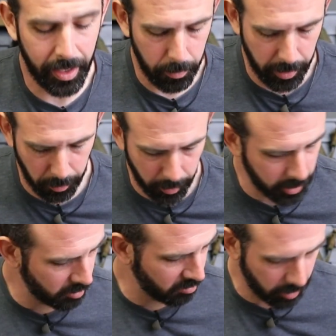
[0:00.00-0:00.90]
get a better
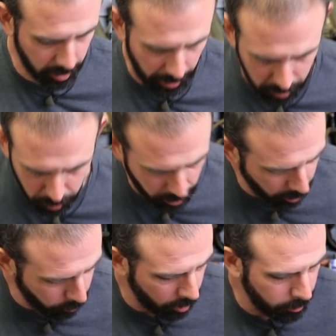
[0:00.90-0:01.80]
purchase on it. I do
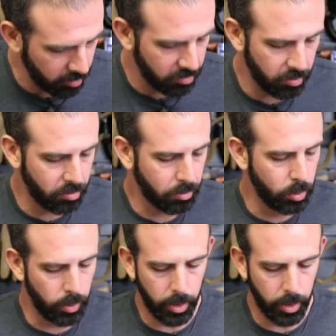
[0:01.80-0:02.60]
not want to mess this screw